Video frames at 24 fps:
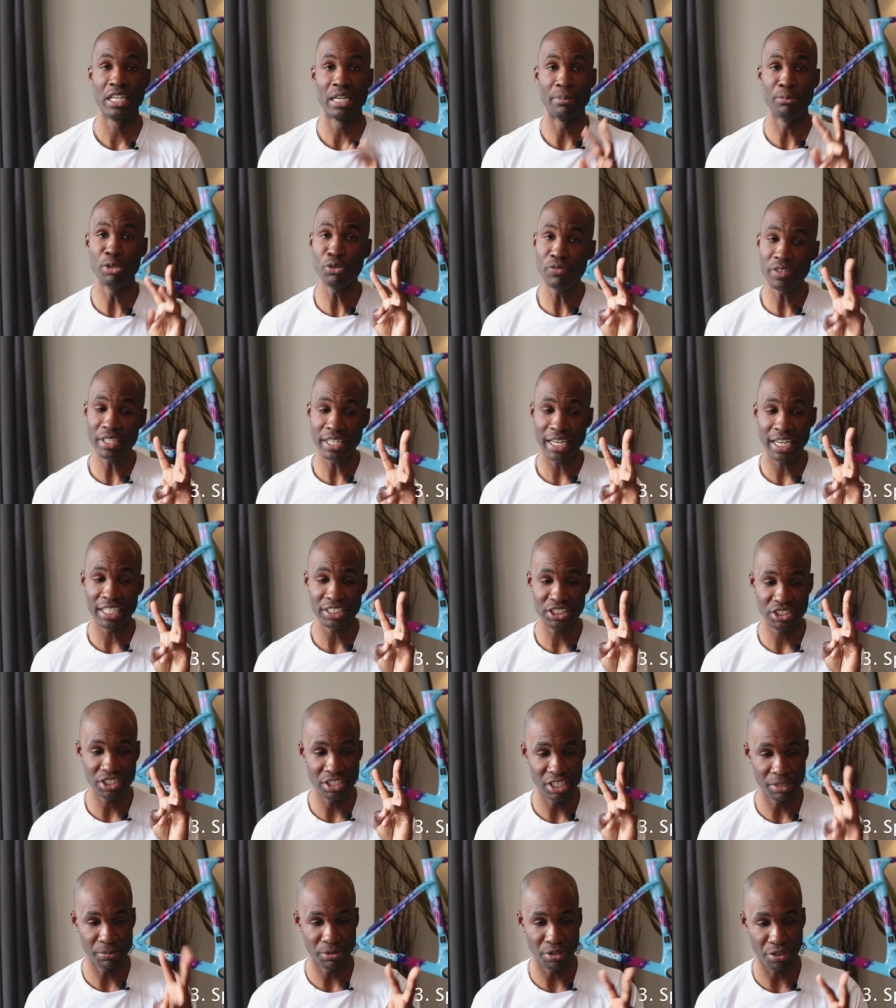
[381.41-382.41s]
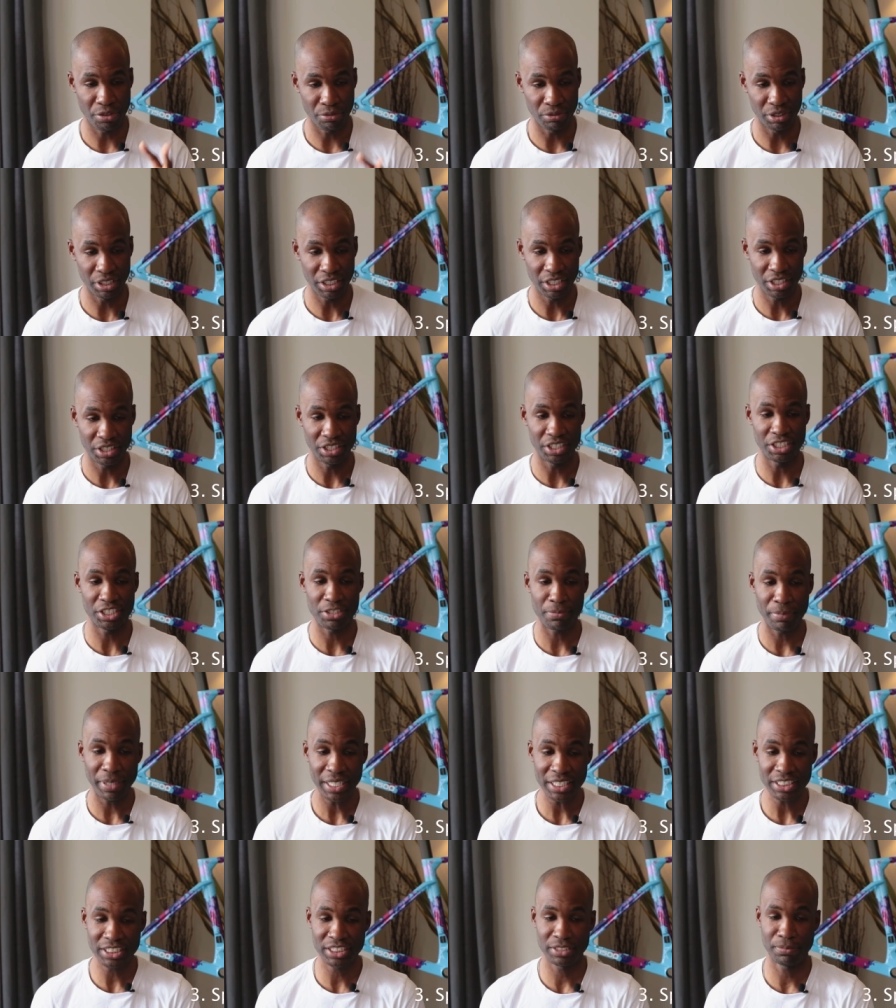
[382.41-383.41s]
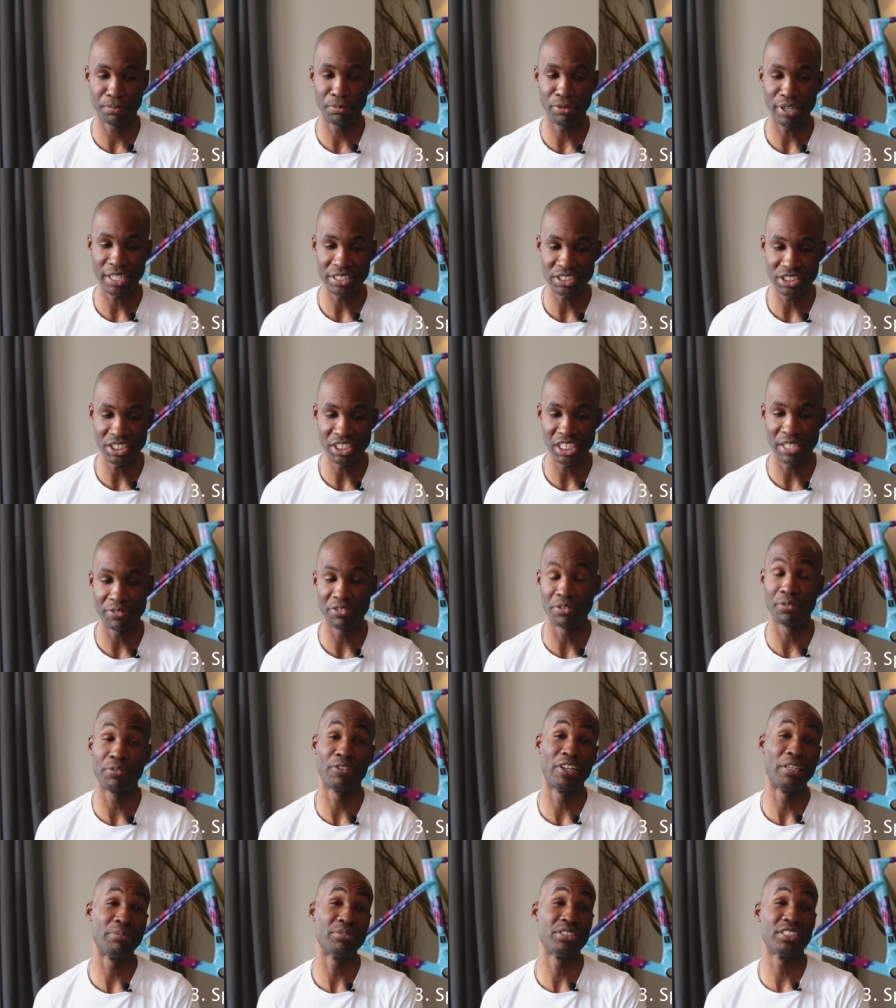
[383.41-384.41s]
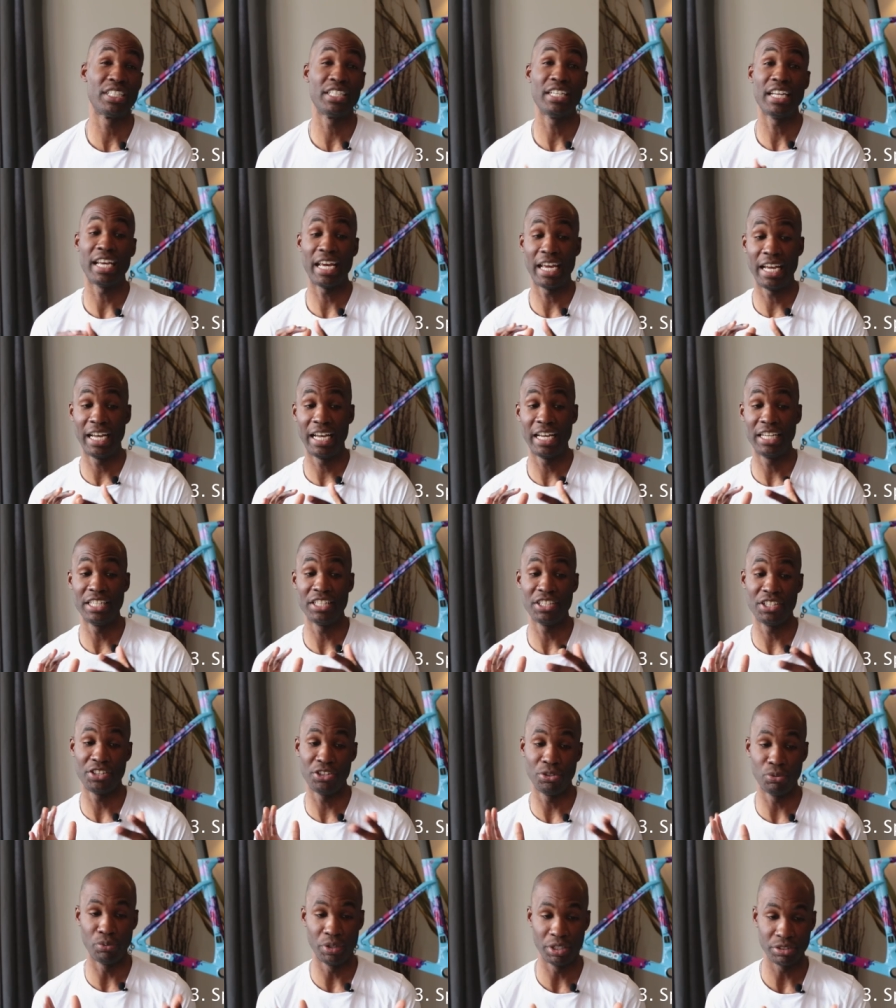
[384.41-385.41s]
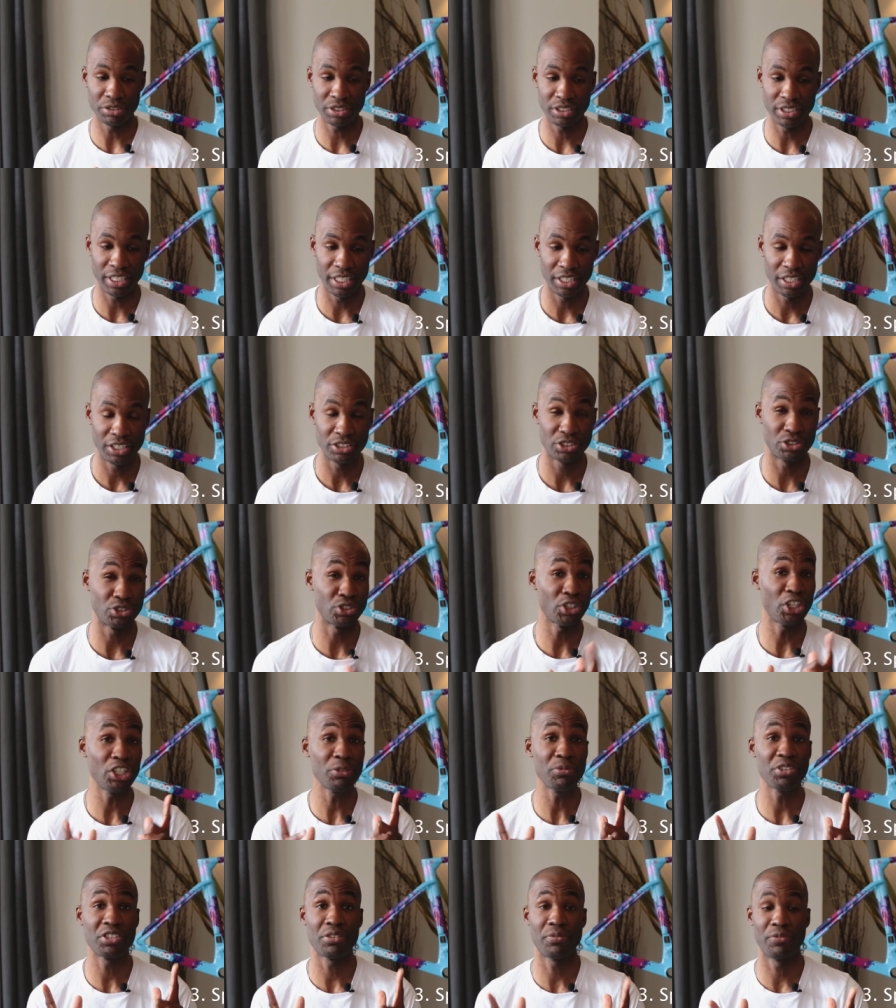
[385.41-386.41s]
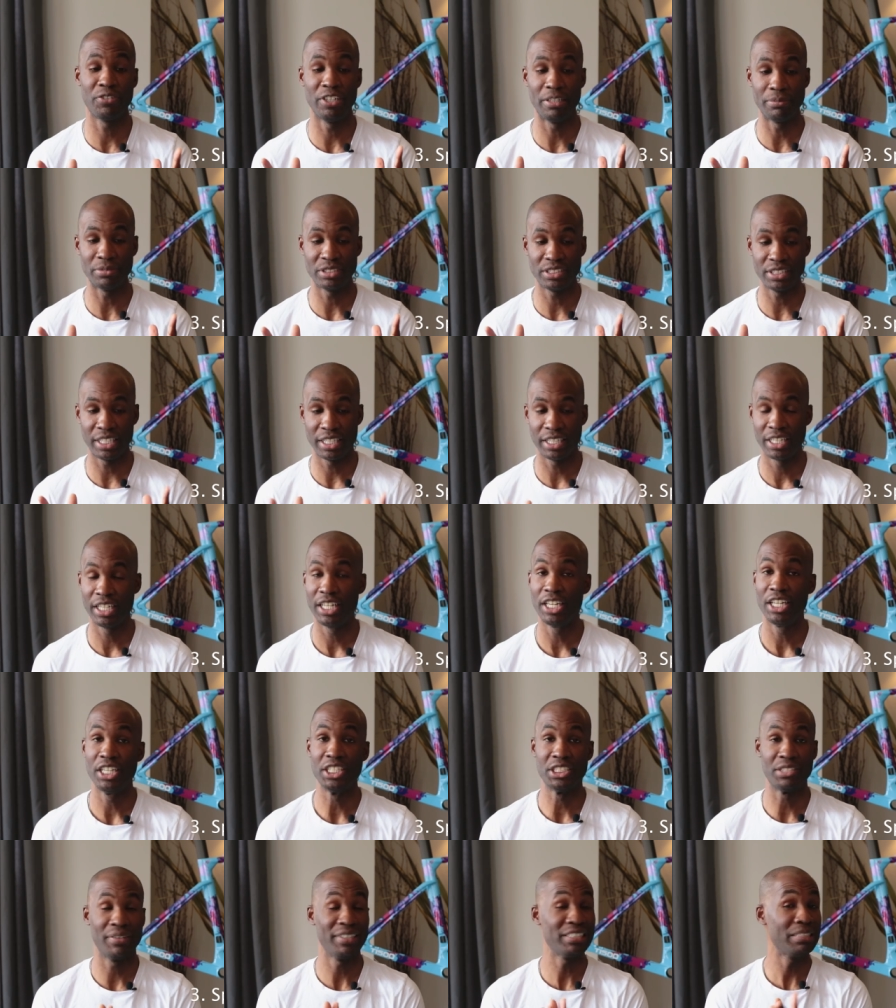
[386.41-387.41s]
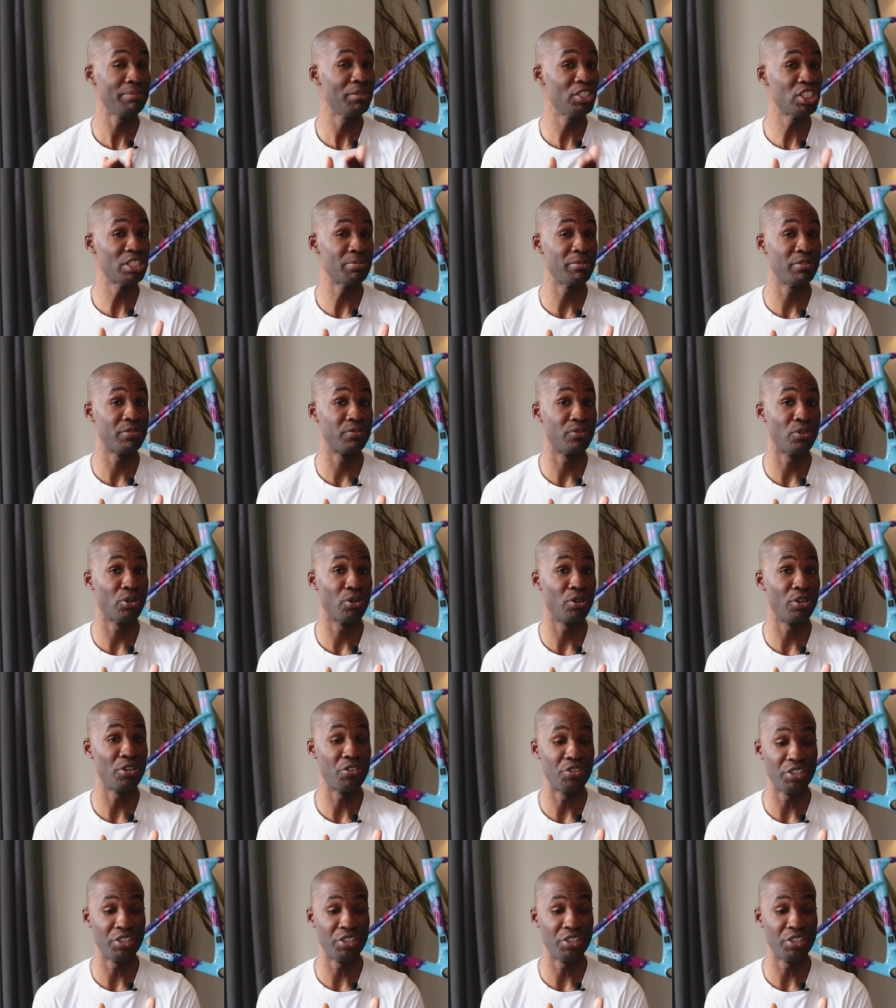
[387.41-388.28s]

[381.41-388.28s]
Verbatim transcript: Now moving on to number three, the specs, pricing of the frame set, and the wheel set. So starting with the frame set. So as I mentioned before,